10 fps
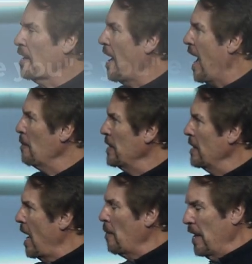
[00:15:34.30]
common
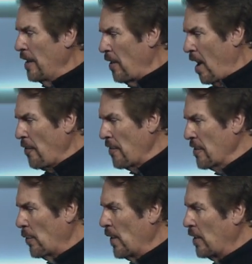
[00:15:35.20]
denominator, other
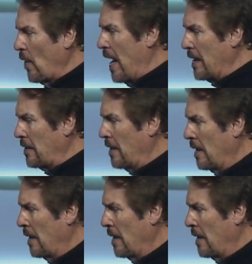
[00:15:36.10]
than the regret,